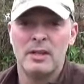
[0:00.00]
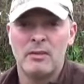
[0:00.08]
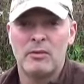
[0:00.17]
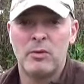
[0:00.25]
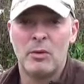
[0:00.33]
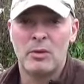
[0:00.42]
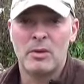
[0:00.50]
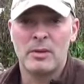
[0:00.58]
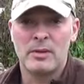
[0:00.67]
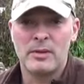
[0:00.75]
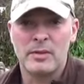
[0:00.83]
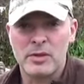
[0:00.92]

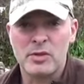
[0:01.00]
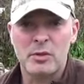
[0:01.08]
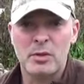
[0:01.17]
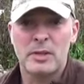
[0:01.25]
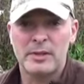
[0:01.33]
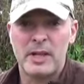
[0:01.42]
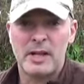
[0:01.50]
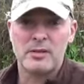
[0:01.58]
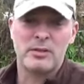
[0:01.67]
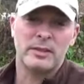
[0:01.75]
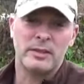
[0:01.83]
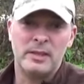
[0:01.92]
for the soil to
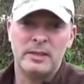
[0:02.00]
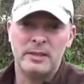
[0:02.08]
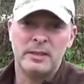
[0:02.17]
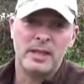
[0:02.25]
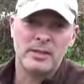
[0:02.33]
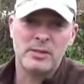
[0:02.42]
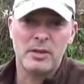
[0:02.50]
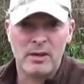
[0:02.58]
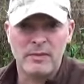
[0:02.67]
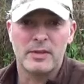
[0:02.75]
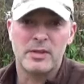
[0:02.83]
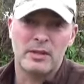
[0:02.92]
actually get
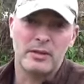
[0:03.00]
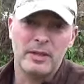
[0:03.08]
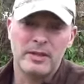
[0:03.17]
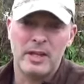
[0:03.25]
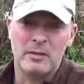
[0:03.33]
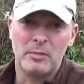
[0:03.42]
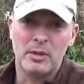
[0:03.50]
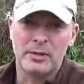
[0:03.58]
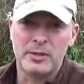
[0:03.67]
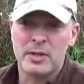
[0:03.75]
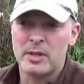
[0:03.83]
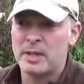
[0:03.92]
soft that's underneath that
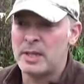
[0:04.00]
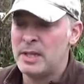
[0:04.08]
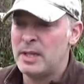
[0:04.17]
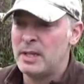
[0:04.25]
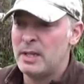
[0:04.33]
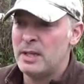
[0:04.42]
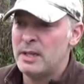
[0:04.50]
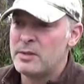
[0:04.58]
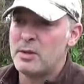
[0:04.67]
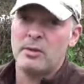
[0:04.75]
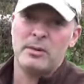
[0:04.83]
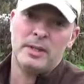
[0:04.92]
mulch.
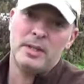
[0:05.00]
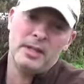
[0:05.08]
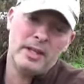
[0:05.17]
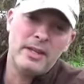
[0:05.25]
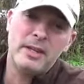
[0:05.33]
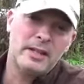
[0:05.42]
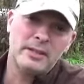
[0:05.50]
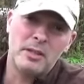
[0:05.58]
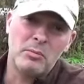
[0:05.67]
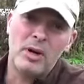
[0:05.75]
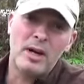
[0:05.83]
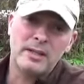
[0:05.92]
So, and I think I did a
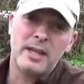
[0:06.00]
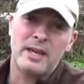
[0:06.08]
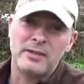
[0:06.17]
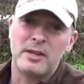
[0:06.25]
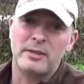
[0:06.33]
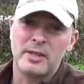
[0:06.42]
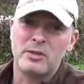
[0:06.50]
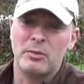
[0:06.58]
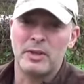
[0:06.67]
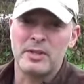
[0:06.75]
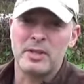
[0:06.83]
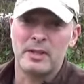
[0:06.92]
podcast on this
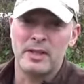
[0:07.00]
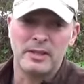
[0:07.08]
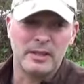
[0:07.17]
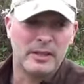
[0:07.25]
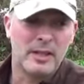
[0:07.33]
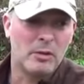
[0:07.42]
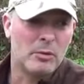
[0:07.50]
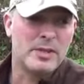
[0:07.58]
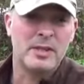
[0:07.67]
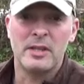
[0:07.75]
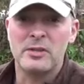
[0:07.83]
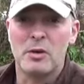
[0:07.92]
once, I think the title
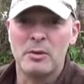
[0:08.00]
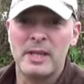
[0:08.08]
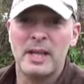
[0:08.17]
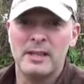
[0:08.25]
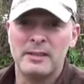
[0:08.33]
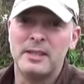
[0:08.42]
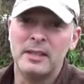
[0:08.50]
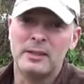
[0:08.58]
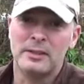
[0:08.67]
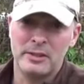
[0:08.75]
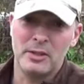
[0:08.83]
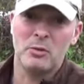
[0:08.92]
was, It's Okay to
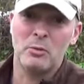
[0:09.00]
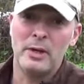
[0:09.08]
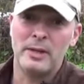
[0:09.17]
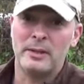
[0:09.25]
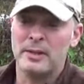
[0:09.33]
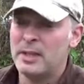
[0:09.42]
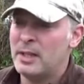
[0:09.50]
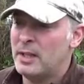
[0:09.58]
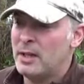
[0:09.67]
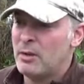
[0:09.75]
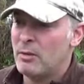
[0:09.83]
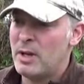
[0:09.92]
Till in Year One.
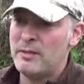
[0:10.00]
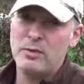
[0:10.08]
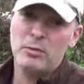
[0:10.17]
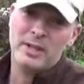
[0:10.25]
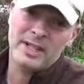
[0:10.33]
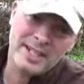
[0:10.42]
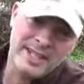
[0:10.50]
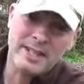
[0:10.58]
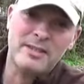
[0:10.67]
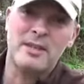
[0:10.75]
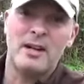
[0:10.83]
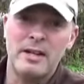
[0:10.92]
Right, if you want to
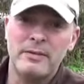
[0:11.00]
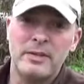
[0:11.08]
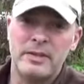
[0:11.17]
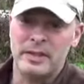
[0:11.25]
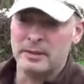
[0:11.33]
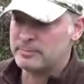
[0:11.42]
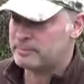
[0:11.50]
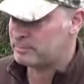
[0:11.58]
kickstart everything,